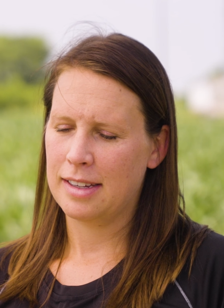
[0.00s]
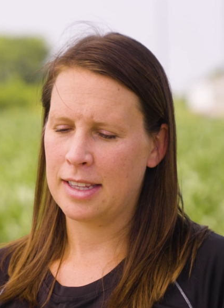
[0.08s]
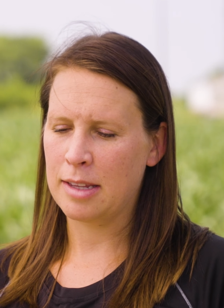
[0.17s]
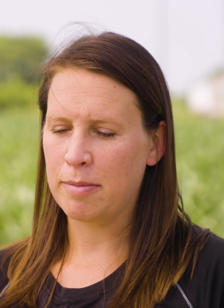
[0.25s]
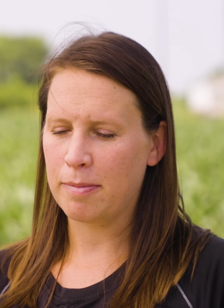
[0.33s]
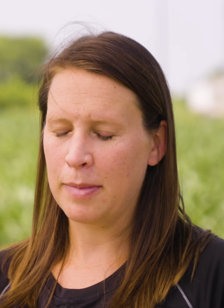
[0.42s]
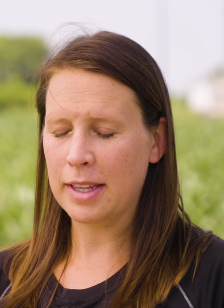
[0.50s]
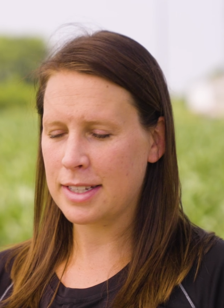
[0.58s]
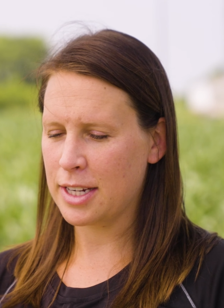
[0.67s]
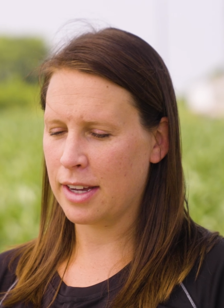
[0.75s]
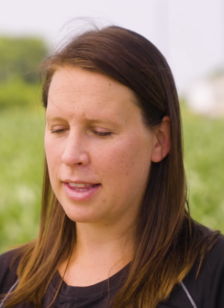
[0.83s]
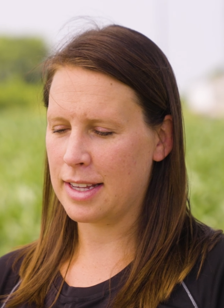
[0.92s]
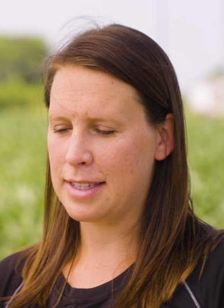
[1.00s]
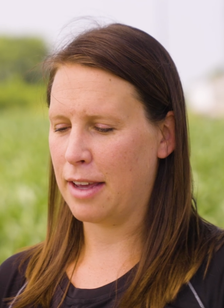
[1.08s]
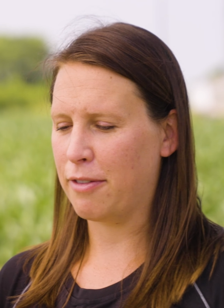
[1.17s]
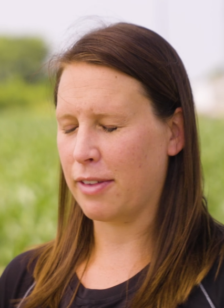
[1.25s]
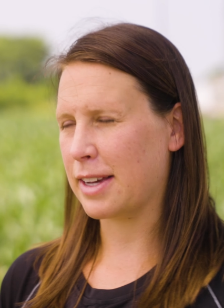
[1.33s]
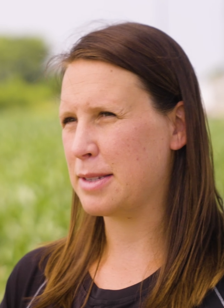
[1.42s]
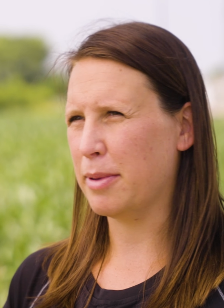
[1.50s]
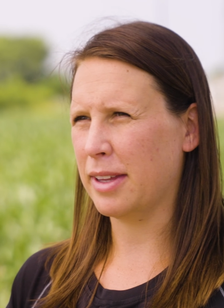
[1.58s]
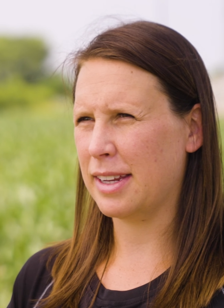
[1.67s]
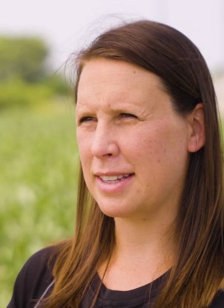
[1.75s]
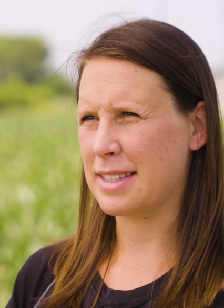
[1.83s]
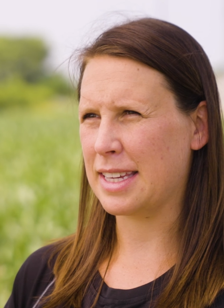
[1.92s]
In the military, they say
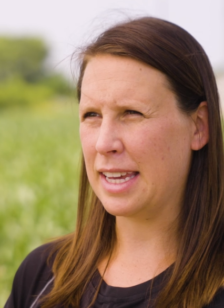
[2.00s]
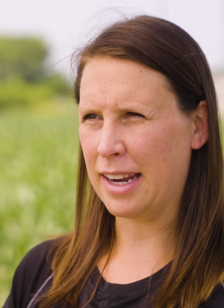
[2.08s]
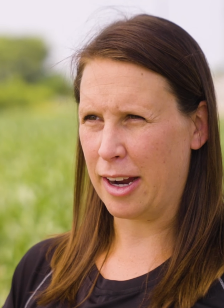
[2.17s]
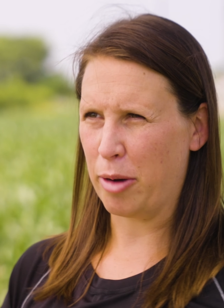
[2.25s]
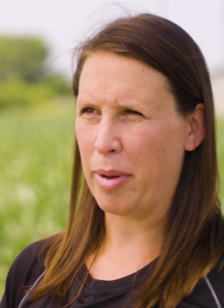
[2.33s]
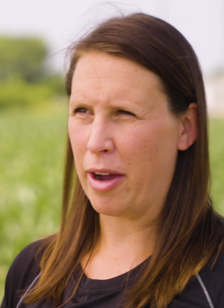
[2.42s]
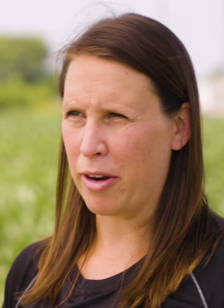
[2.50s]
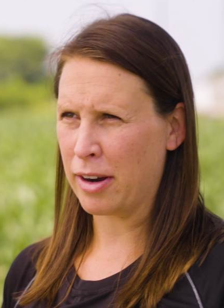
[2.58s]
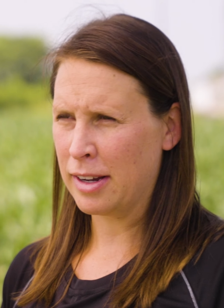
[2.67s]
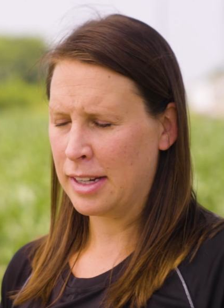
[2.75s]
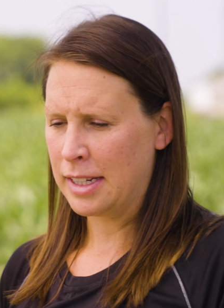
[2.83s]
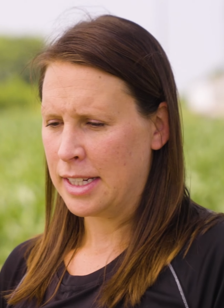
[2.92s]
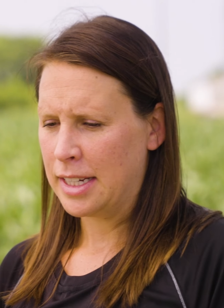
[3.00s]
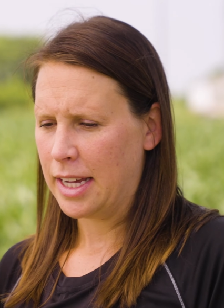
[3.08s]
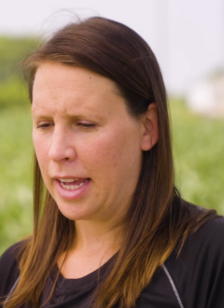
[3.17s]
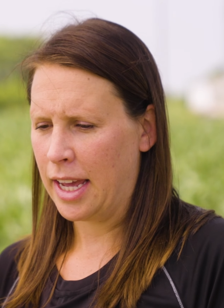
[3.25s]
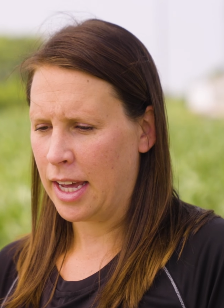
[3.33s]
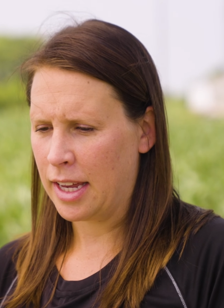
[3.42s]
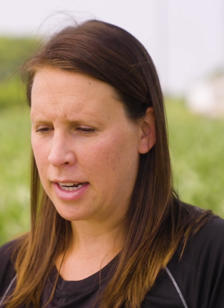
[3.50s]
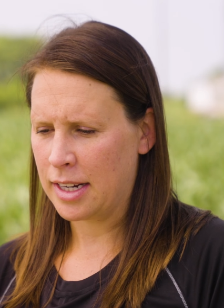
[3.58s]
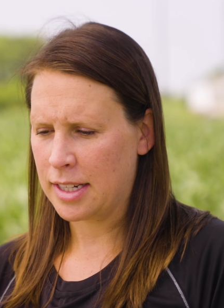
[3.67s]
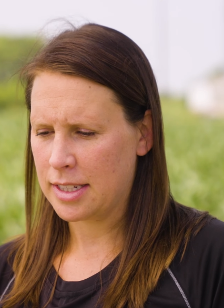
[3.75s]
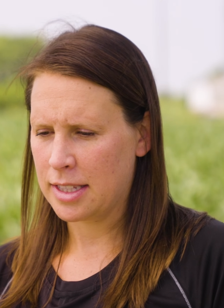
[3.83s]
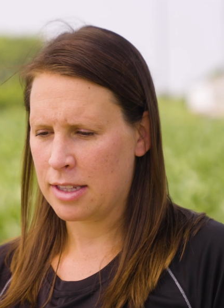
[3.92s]
flexibility is the key to air power.
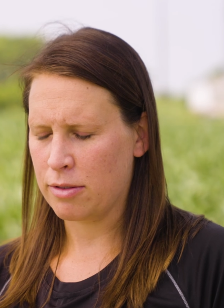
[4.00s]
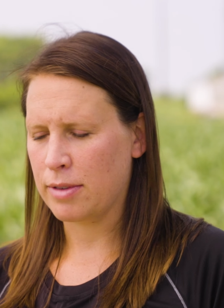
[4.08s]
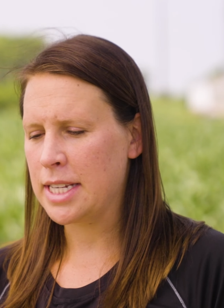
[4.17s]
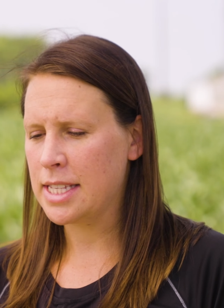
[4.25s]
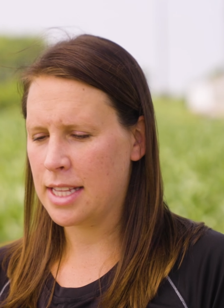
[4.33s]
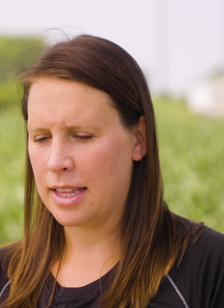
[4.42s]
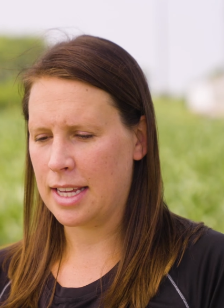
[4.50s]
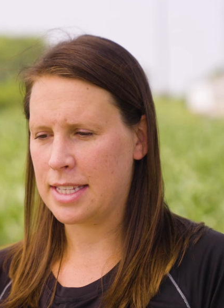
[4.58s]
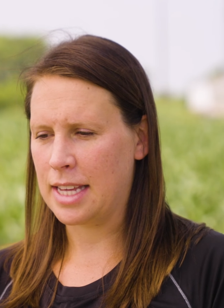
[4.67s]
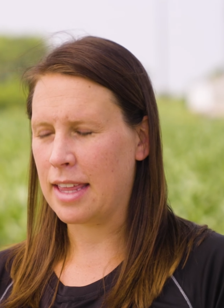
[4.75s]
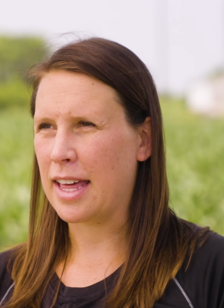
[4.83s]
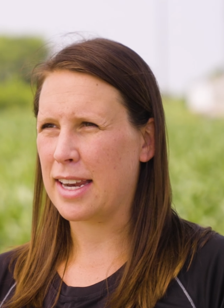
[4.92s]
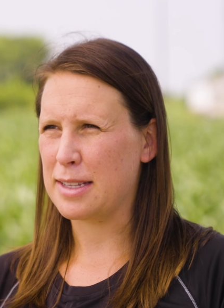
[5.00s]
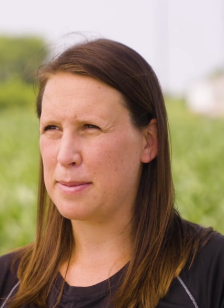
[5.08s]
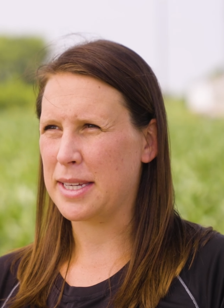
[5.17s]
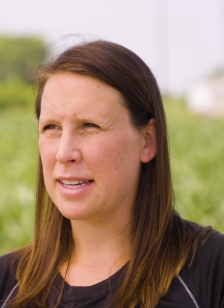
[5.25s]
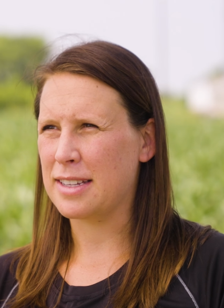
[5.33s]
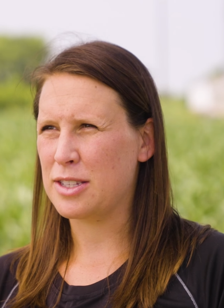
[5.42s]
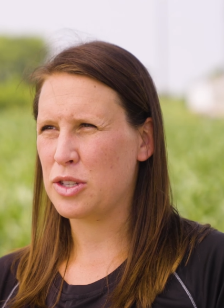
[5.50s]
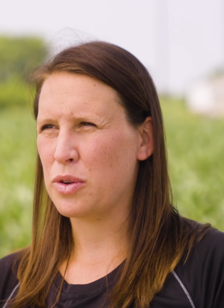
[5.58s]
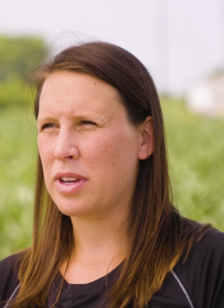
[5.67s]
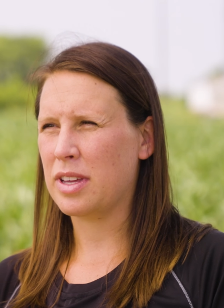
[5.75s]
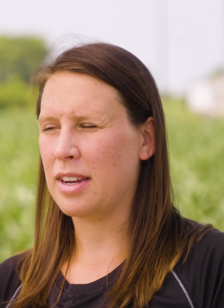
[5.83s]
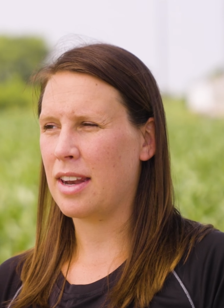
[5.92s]
And the reason that they say that is because you
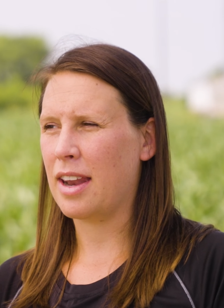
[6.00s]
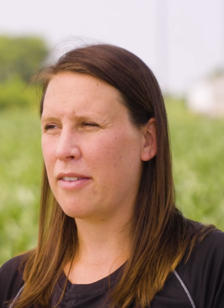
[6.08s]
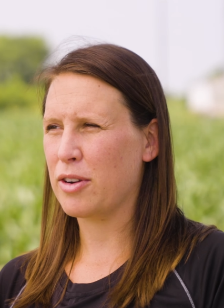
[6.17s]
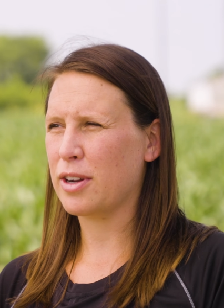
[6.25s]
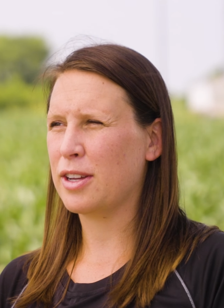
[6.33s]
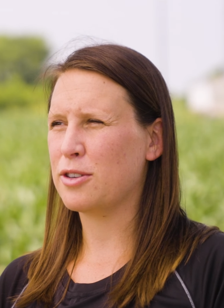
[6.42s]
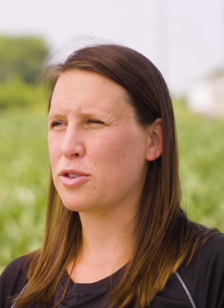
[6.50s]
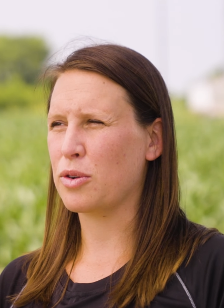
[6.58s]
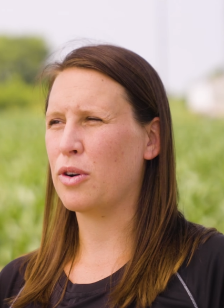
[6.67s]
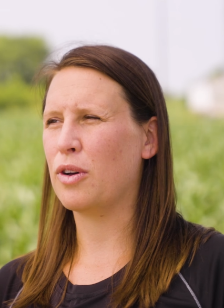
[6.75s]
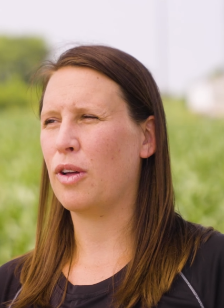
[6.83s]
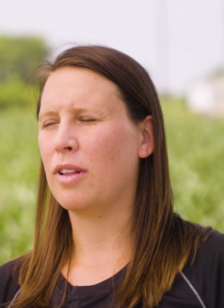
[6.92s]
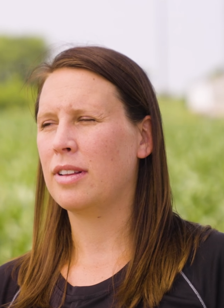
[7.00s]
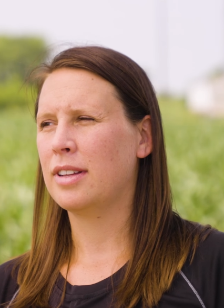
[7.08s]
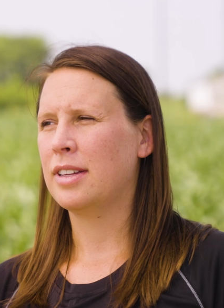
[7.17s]
can never control